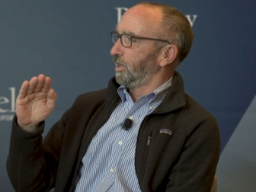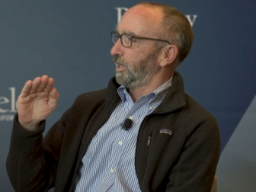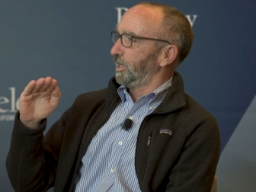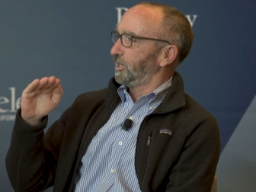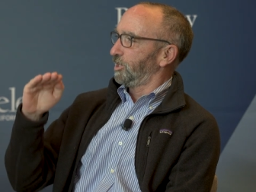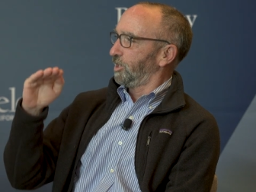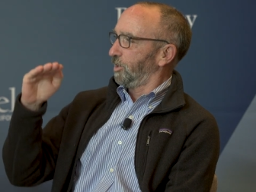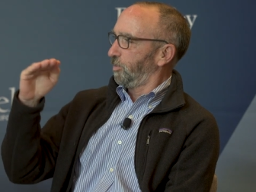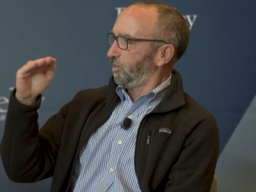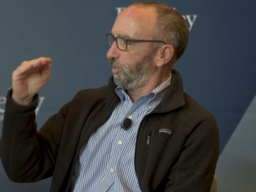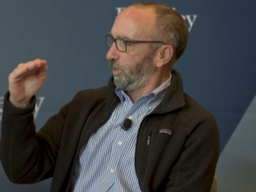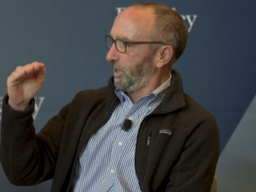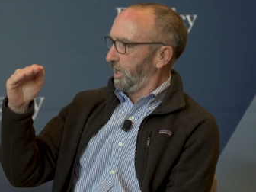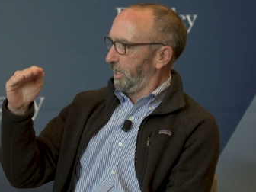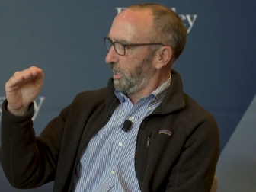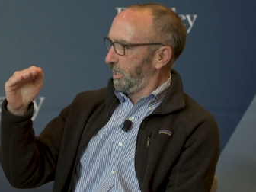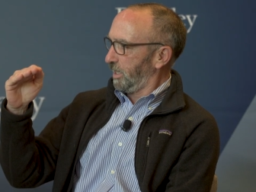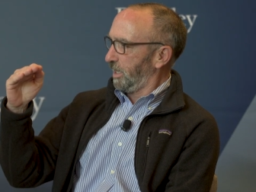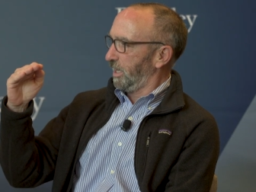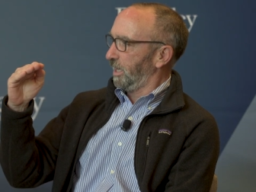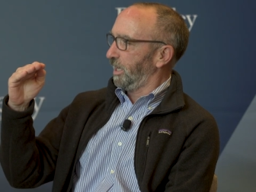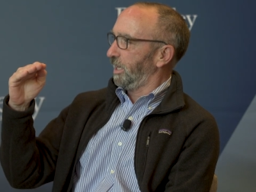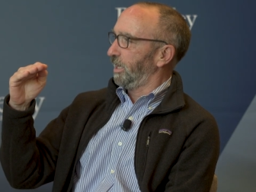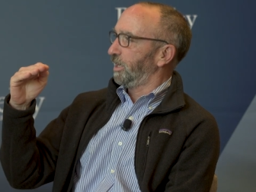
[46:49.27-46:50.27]
is it
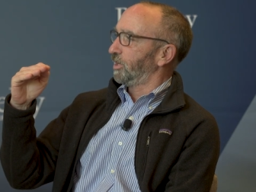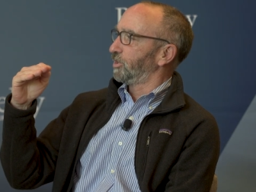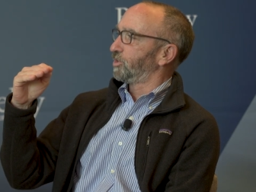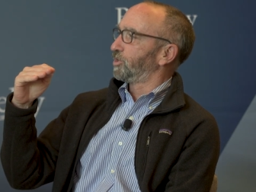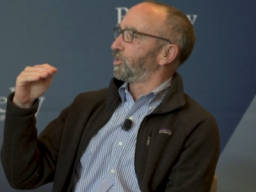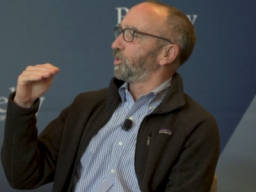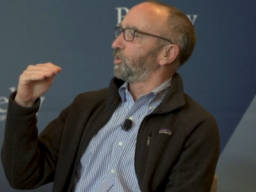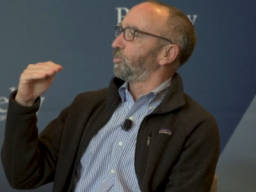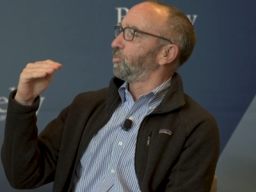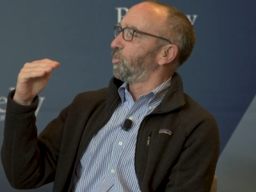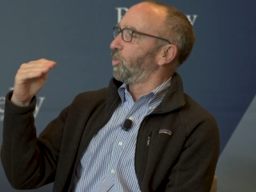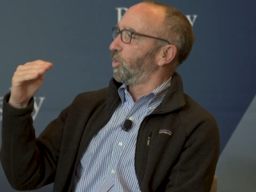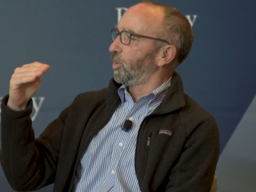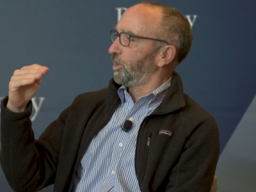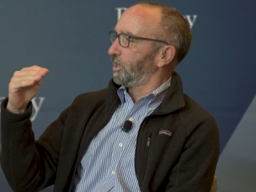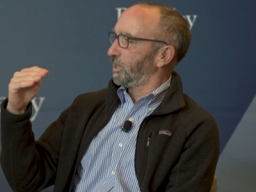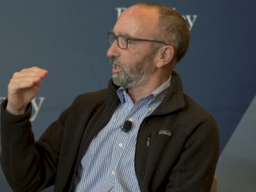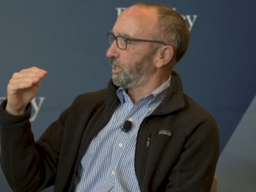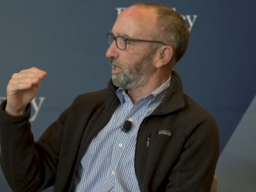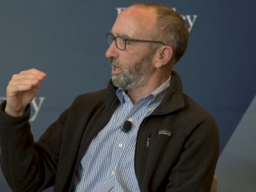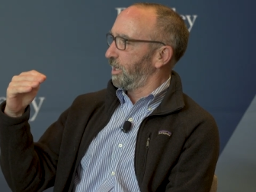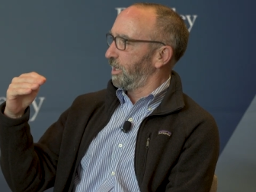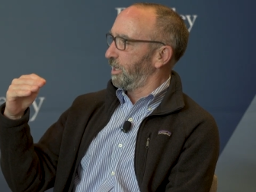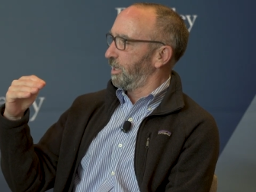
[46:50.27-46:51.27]
peaking? Is there more to
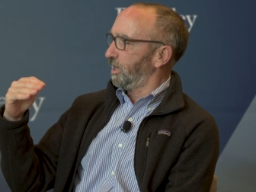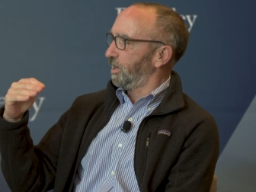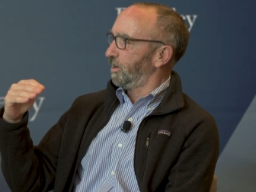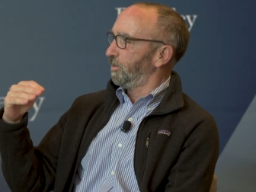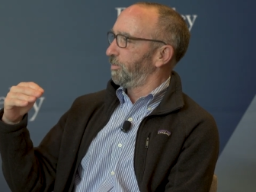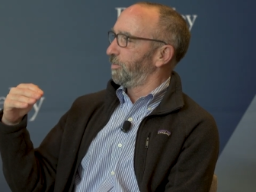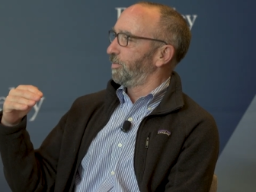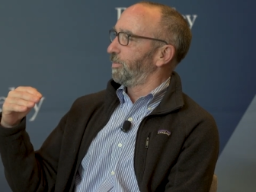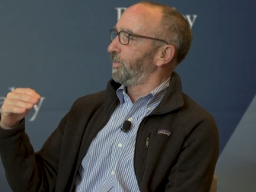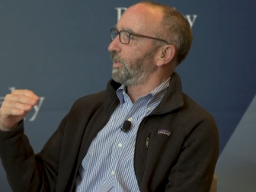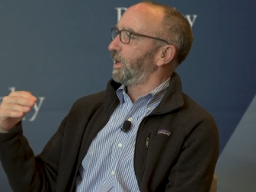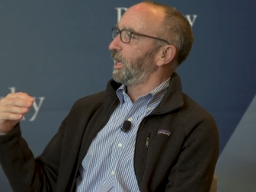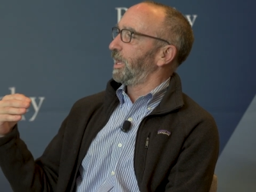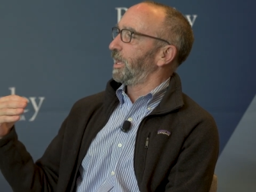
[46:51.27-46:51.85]
come?